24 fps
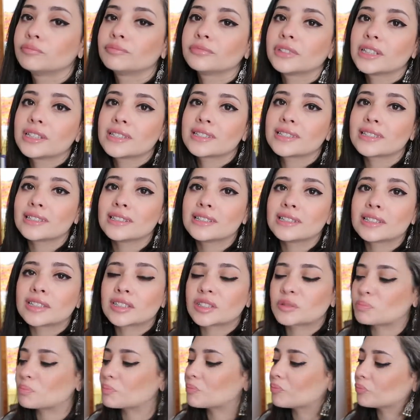This
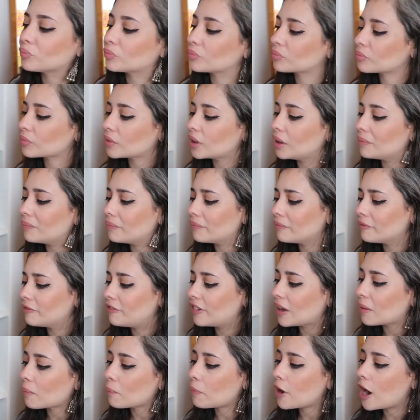is
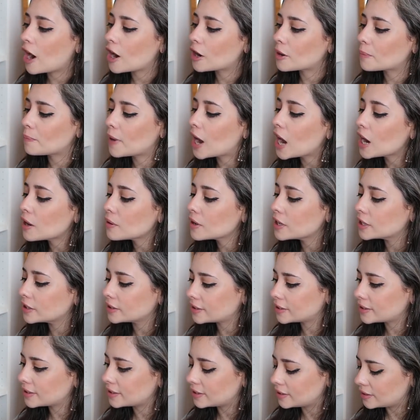Vampire
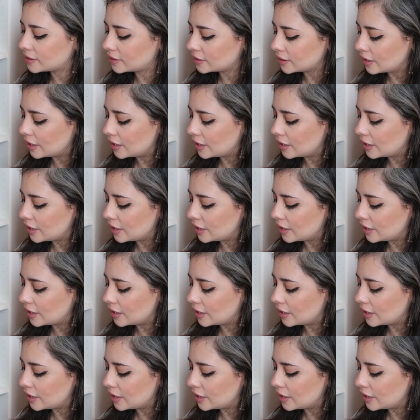Pirates,